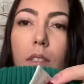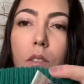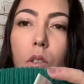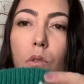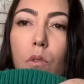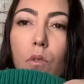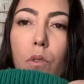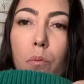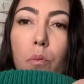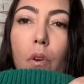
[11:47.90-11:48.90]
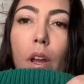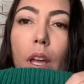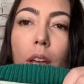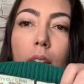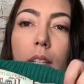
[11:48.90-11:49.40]
Don't know the
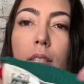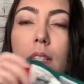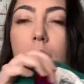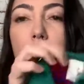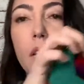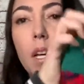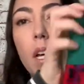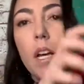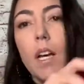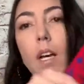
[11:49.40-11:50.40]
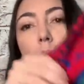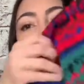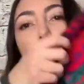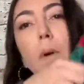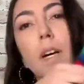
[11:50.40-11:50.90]
brand,
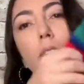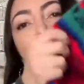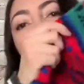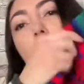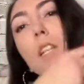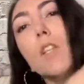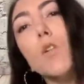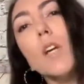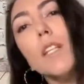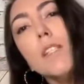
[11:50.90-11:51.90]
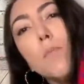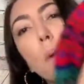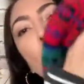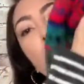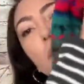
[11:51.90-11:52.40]
but look at this
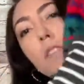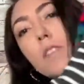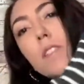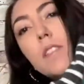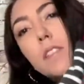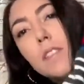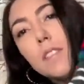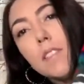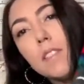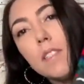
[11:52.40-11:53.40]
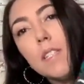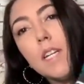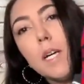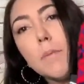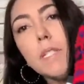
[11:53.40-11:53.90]
pattern.
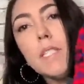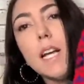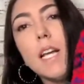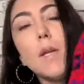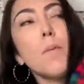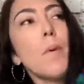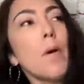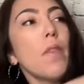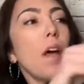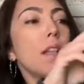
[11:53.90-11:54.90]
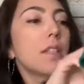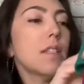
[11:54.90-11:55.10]
I'm excited about that.